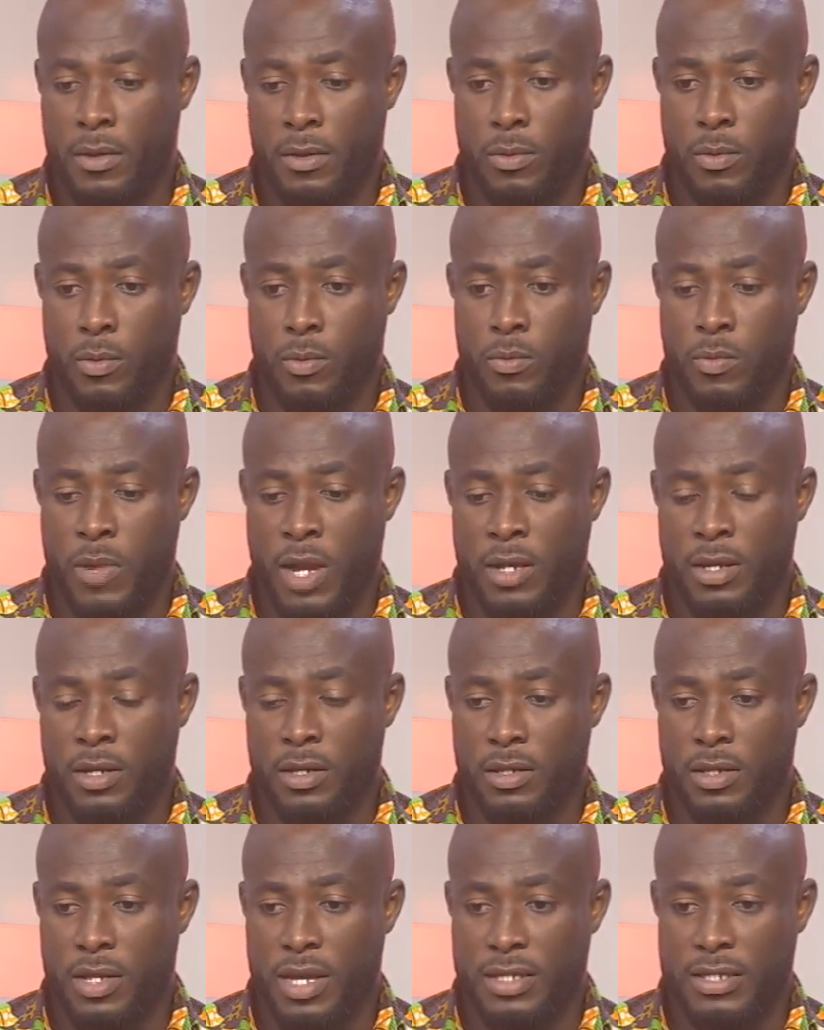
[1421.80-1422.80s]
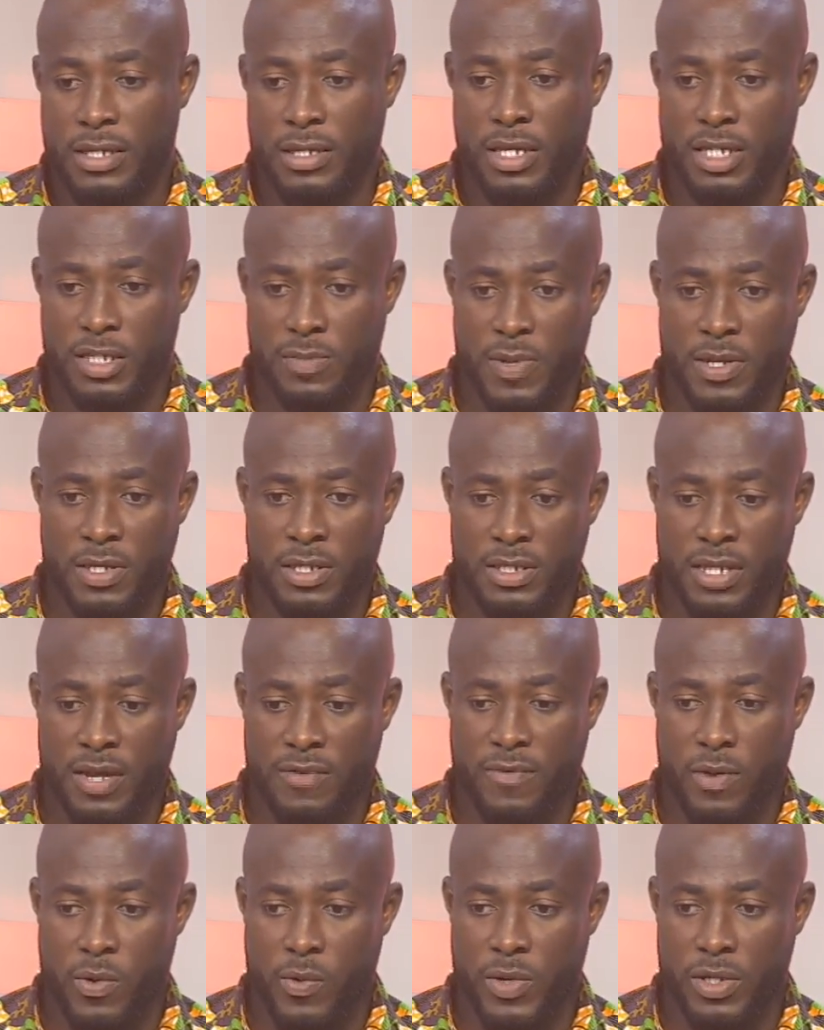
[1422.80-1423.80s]
when there's an expenditure
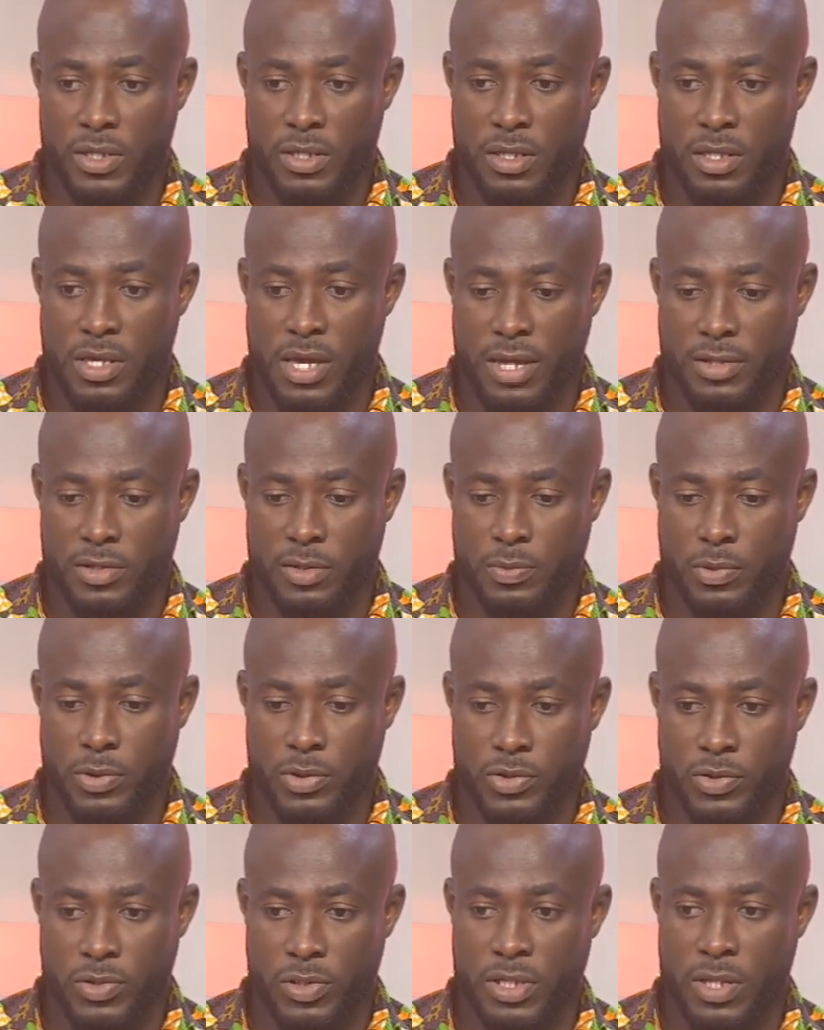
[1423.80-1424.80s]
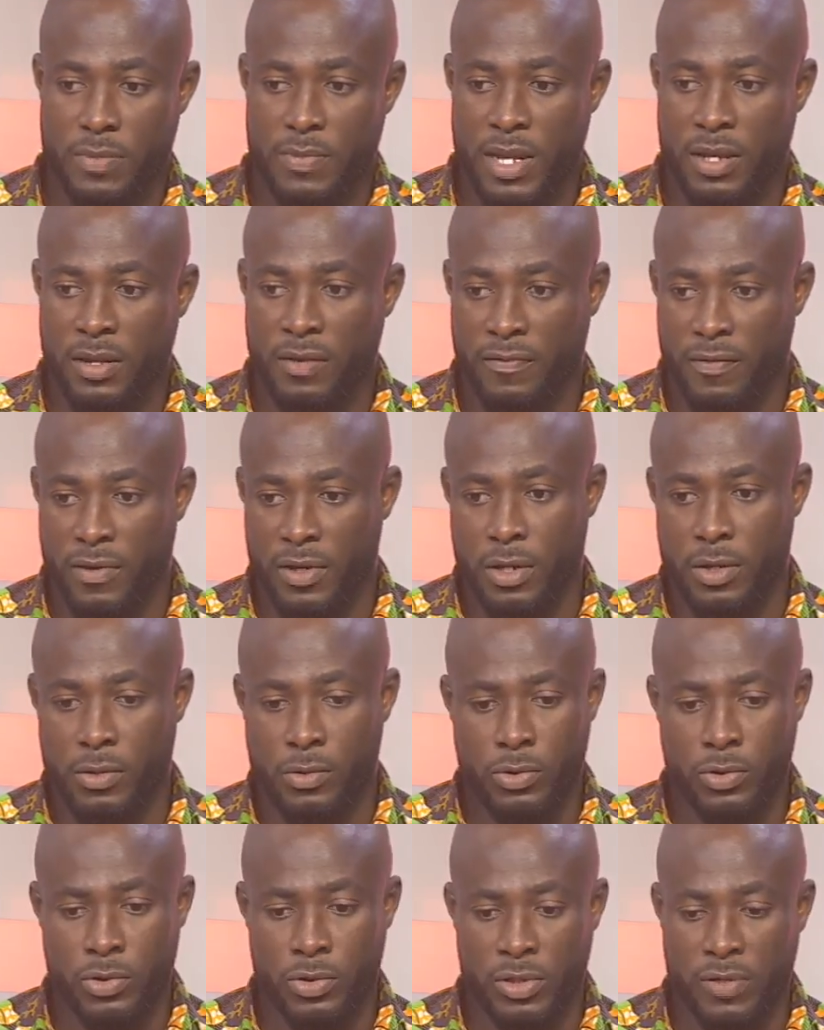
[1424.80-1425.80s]
for which they are supposed to use the money for, they
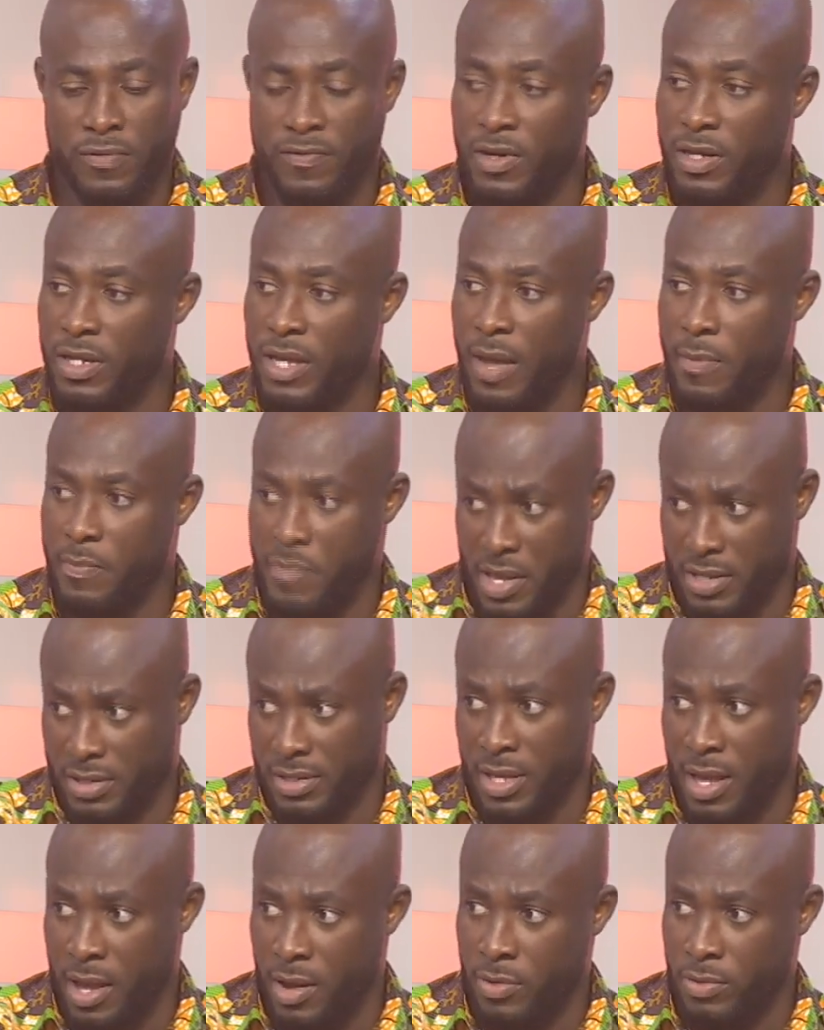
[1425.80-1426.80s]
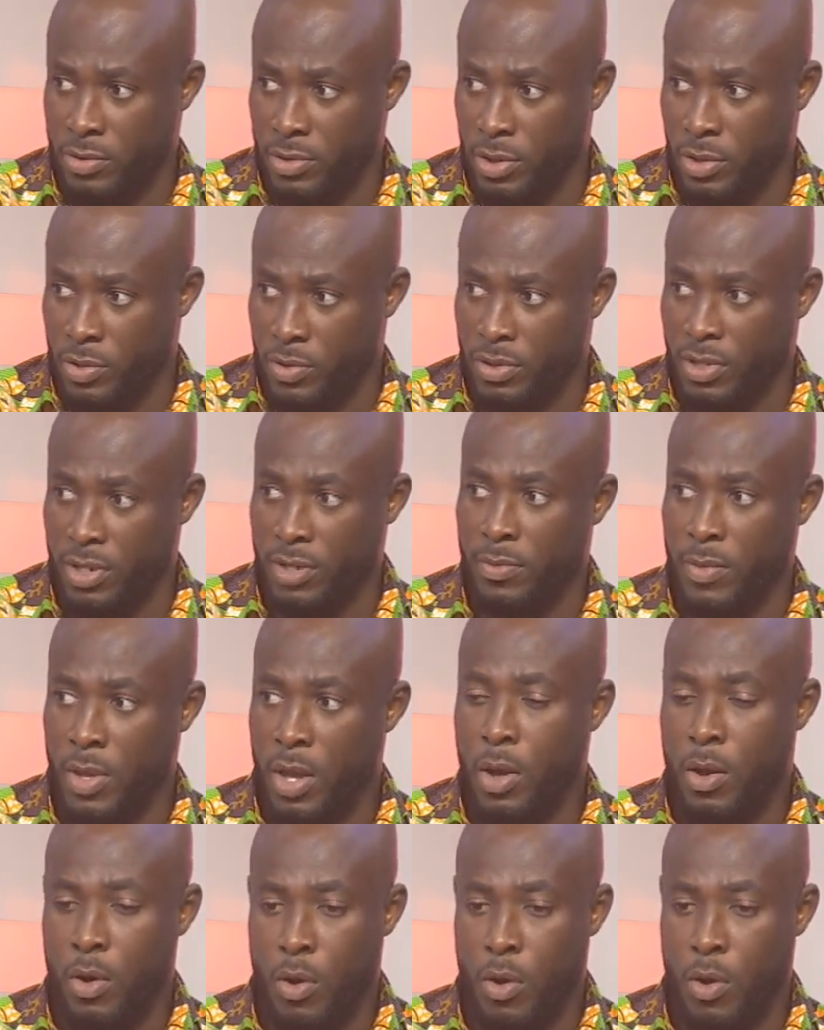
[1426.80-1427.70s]
will use it for their personal, thing,